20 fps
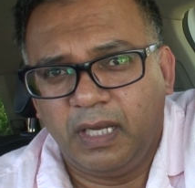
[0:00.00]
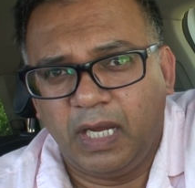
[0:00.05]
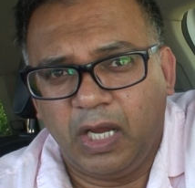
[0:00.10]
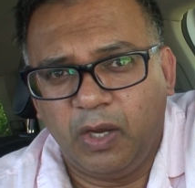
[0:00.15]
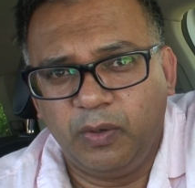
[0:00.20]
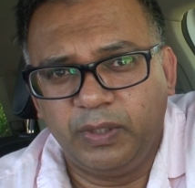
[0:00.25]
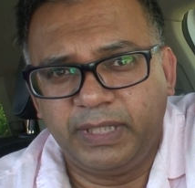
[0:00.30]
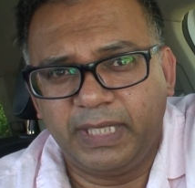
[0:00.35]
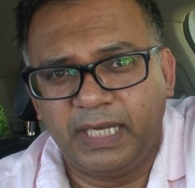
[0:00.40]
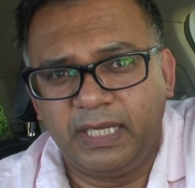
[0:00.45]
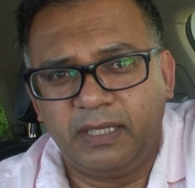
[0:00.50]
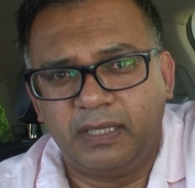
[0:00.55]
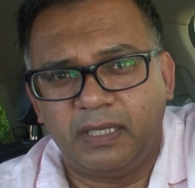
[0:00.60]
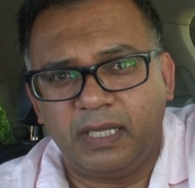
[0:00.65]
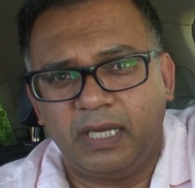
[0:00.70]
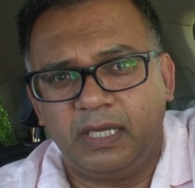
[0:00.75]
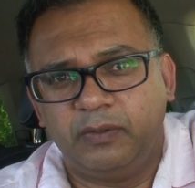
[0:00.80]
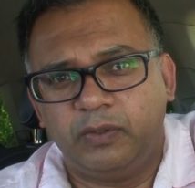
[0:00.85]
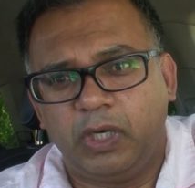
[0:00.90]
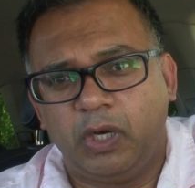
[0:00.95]
I always
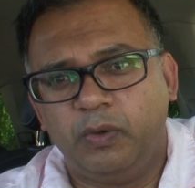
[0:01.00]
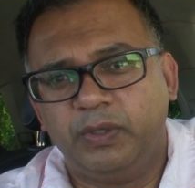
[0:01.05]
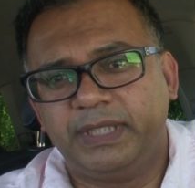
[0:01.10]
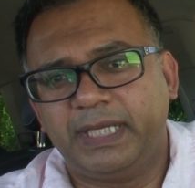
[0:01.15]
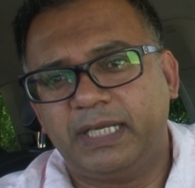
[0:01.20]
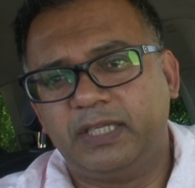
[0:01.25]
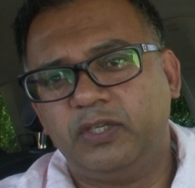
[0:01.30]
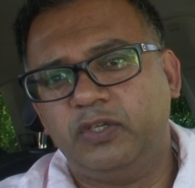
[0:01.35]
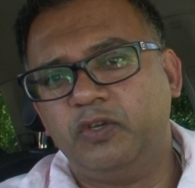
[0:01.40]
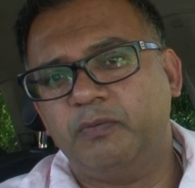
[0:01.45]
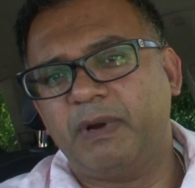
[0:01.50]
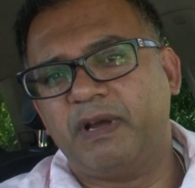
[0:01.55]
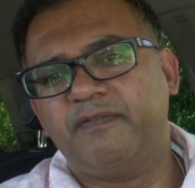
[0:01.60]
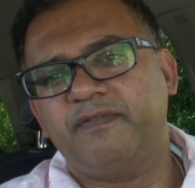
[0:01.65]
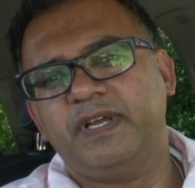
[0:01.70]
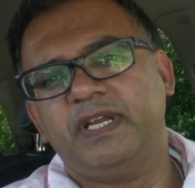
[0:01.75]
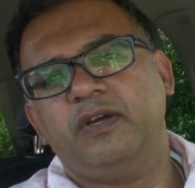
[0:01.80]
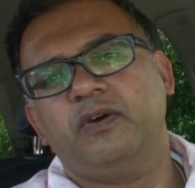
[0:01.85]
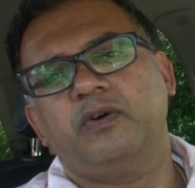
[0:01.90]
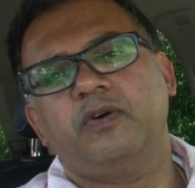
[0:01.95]
like to do my
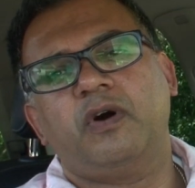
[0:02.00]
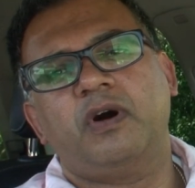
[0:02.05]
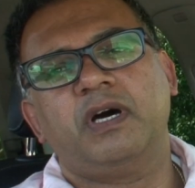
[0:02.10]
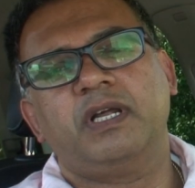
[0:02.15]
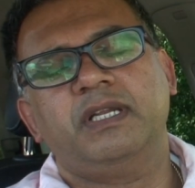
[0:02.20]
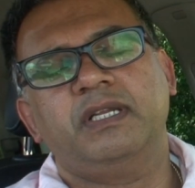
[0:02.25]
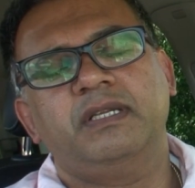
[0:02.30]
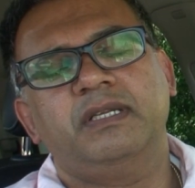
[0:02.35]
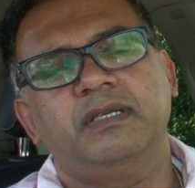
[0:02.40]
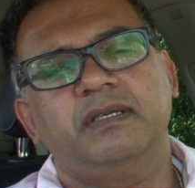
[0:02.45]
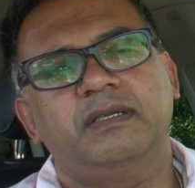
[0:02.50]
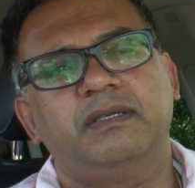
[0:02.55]
video on